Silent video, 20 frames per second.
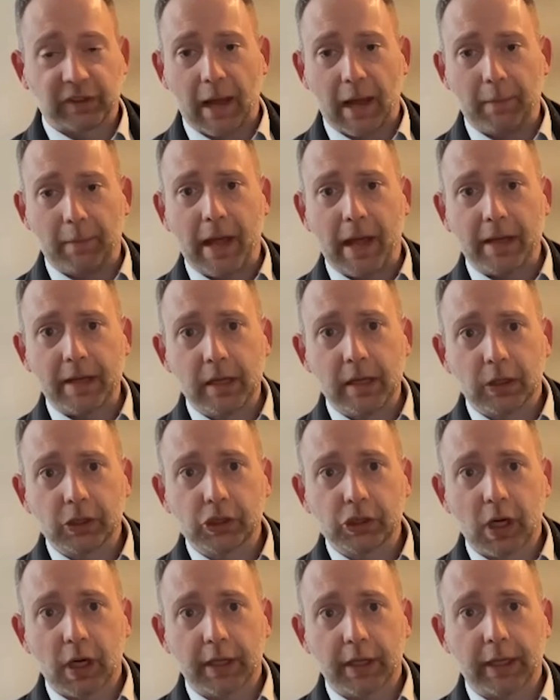flatbed
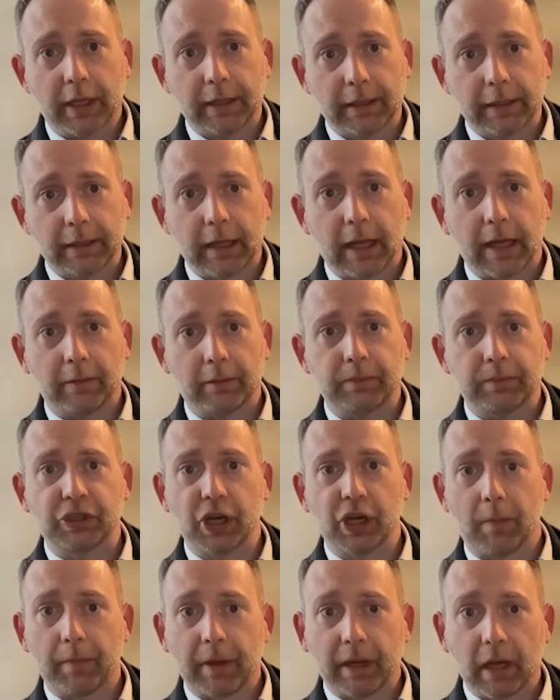trucking kind of
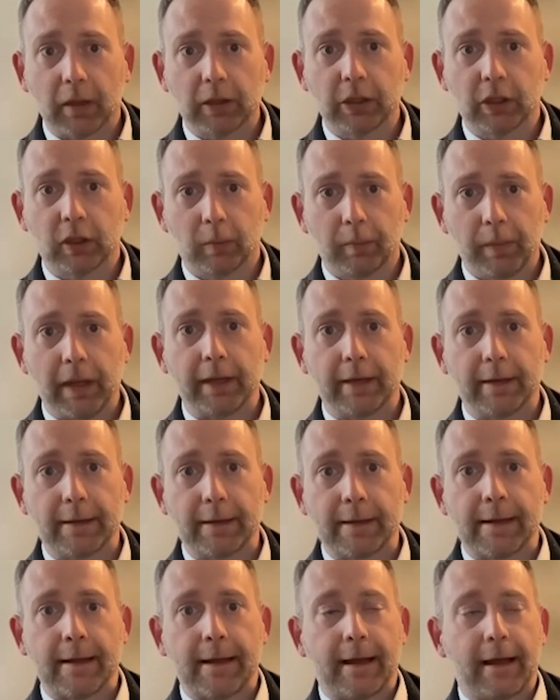jumping a little bit
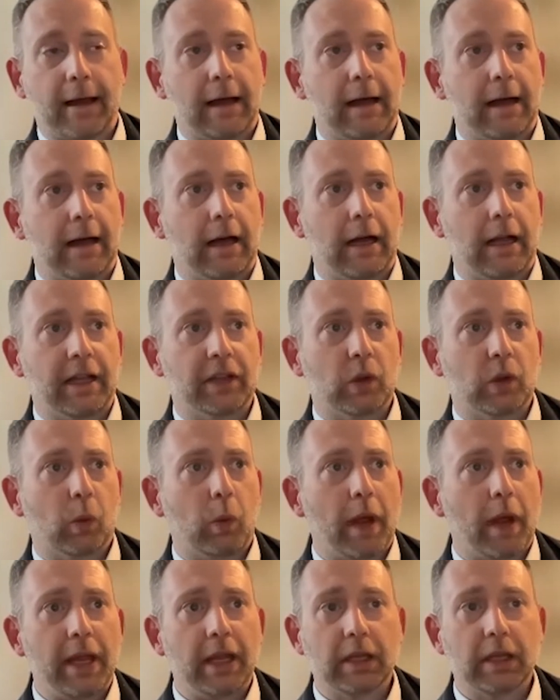in the
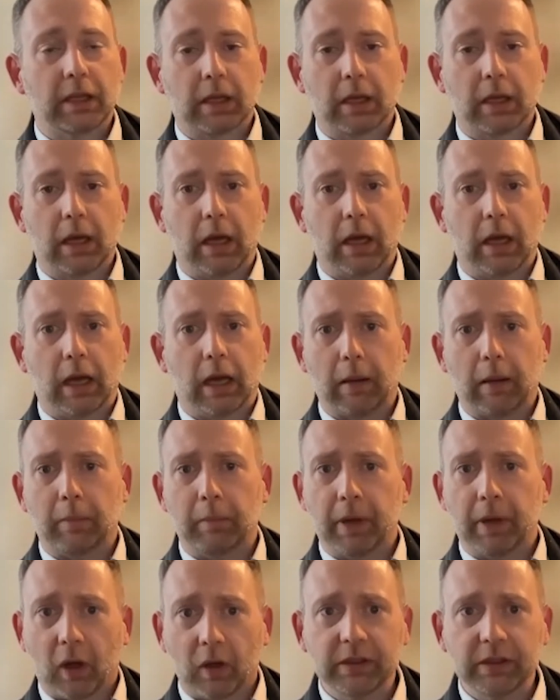wake.
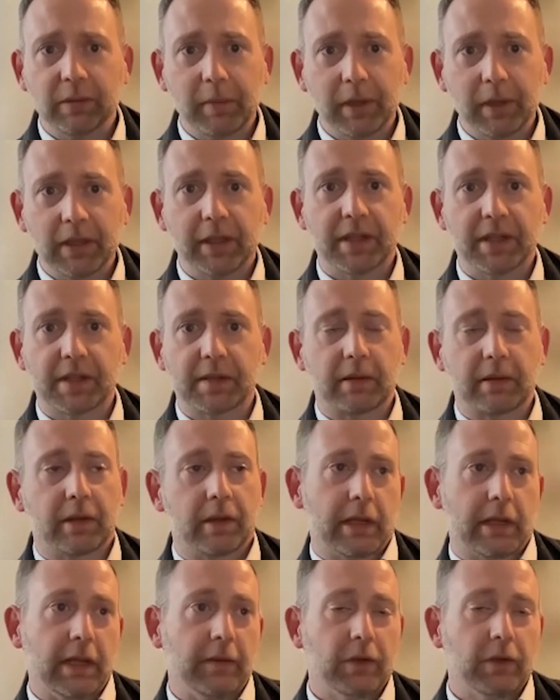But ultimately,
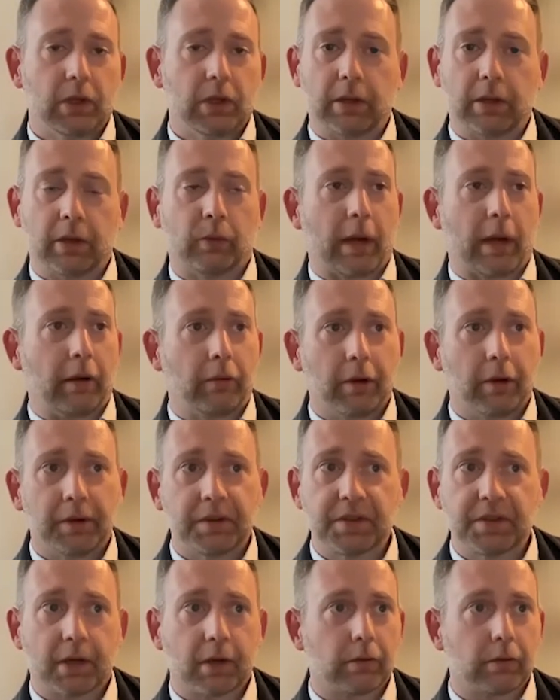even the
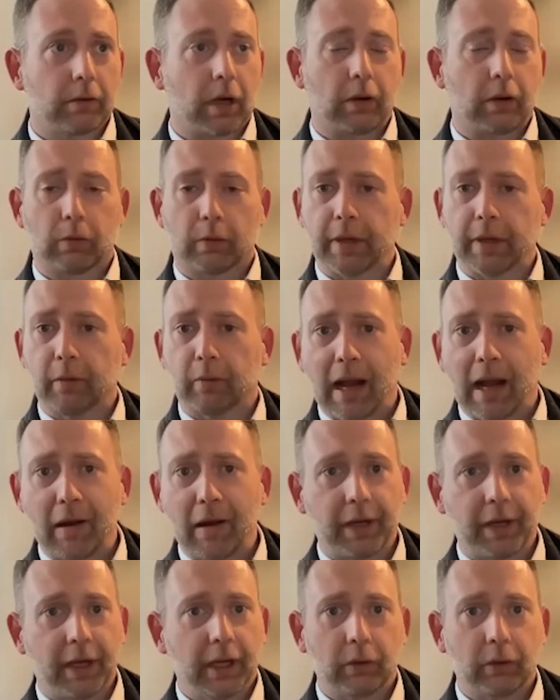railroads are
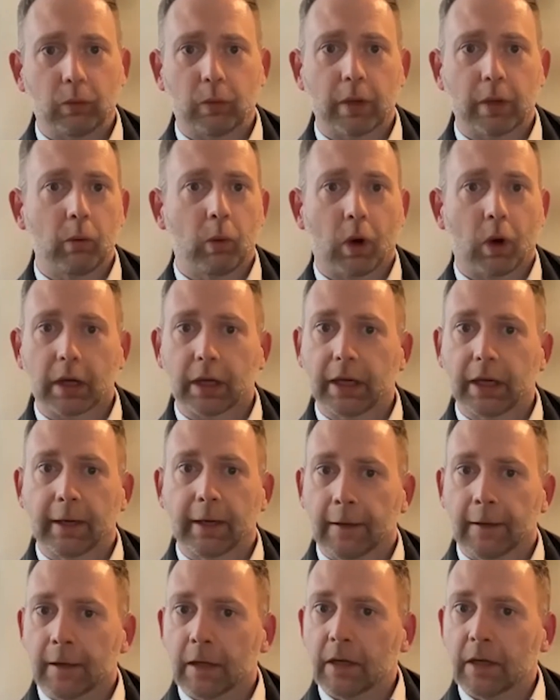rerouting and
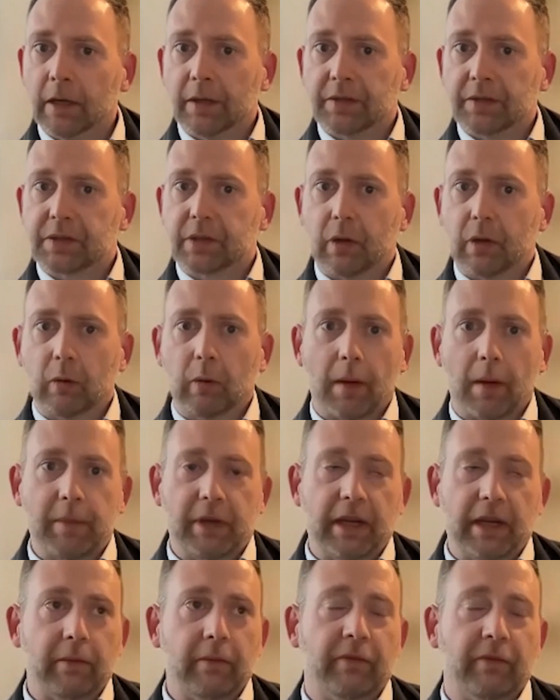reworking. So,
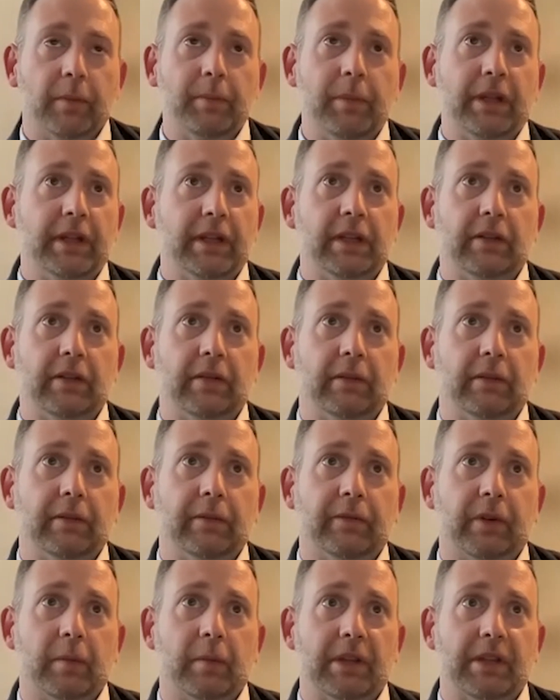from
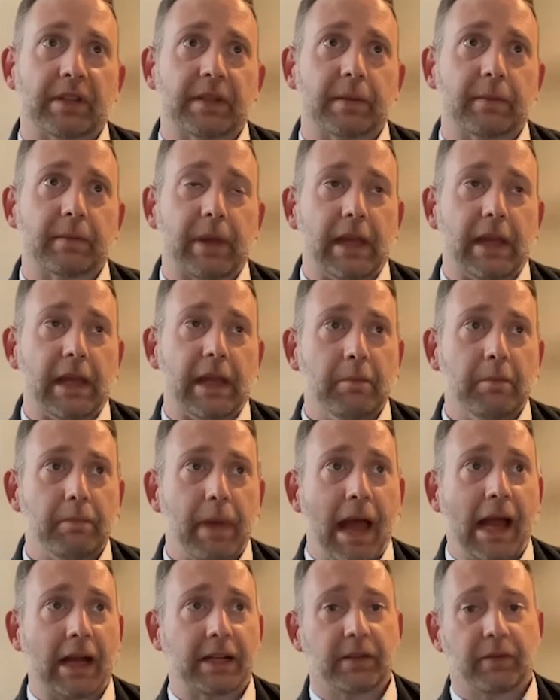a
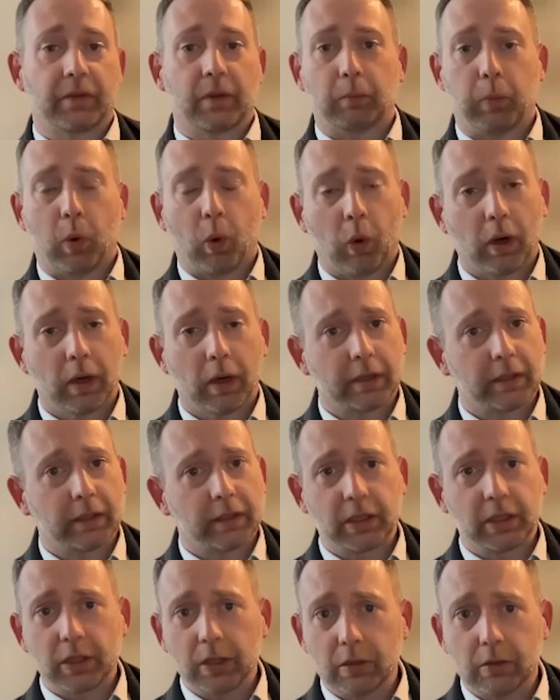impact of the port,
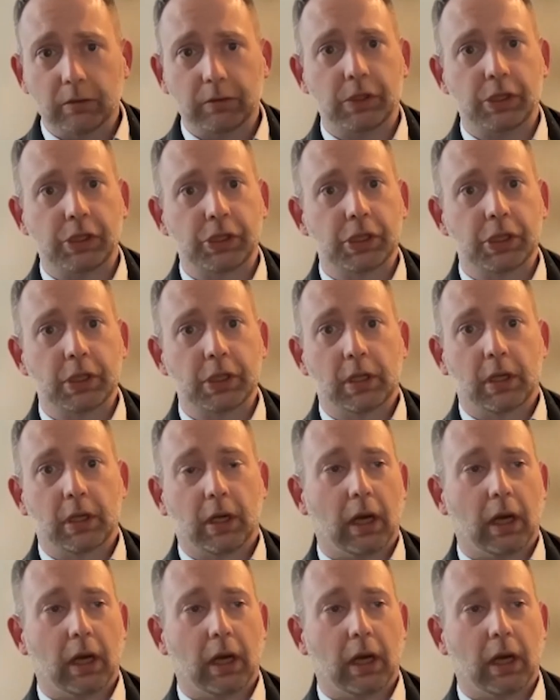huge.